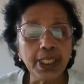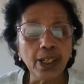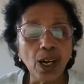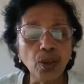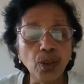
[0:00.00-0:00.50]

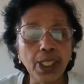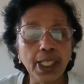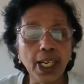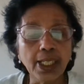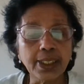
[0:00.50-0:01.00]
How do you
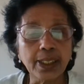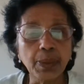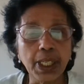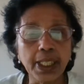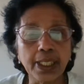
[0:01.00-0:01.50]
analyze the
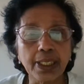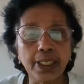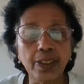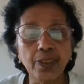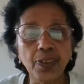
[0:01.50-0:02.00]

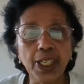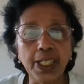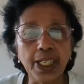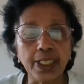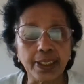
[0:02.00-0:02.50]

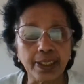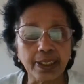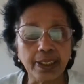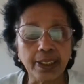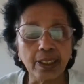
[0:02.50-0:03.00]

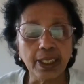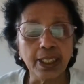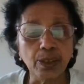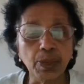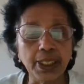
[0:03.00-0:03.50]
variance
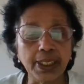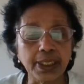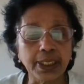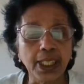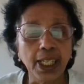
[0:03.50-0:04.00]
in the
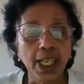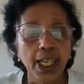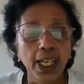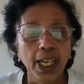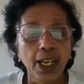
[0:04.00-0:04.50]
budget?
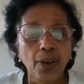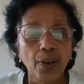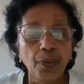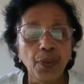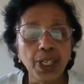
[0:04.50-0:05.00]

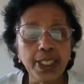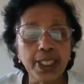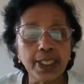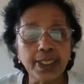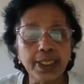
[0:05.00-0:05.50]

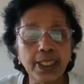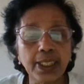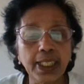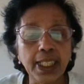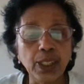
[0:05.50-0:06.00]
Variance
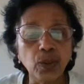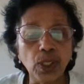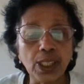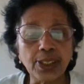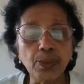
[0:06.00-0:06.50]

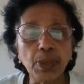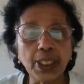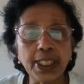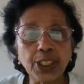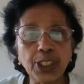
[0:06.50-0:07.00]
equals
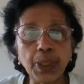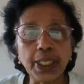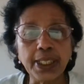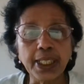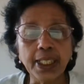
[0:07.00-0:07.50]
budget
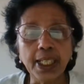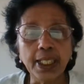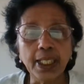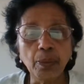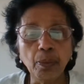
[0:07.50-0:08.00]
spending
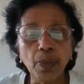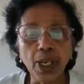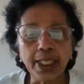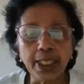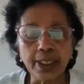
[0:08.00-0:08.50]

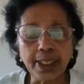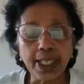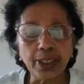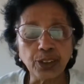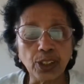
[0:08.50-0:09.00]
minus
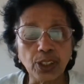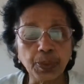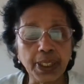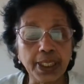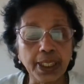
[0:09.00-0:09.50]
actual
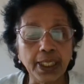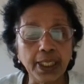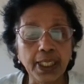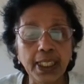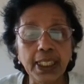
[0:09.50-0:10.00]
spending.
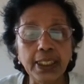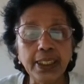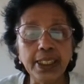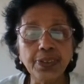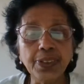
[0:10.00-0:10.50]
If
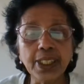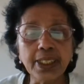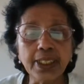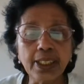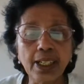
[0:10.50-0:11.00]
the
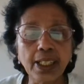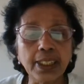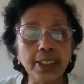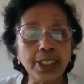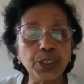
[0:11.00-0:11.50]
difference is high,
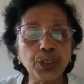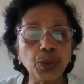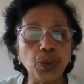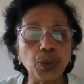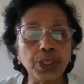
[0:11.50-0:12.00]
that
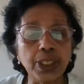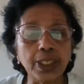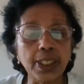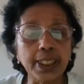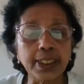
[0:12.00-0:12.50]
shows
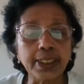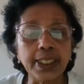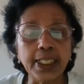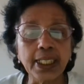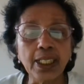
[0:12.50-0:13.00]
incorrect
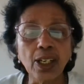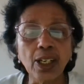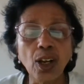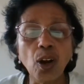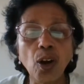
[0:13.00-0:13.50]
setting
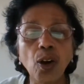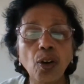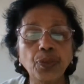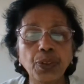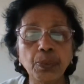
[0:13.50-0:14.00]

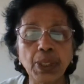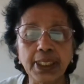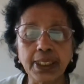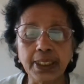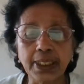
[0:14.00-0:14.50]
of the
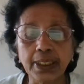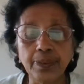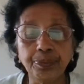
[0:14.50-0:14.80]
budget.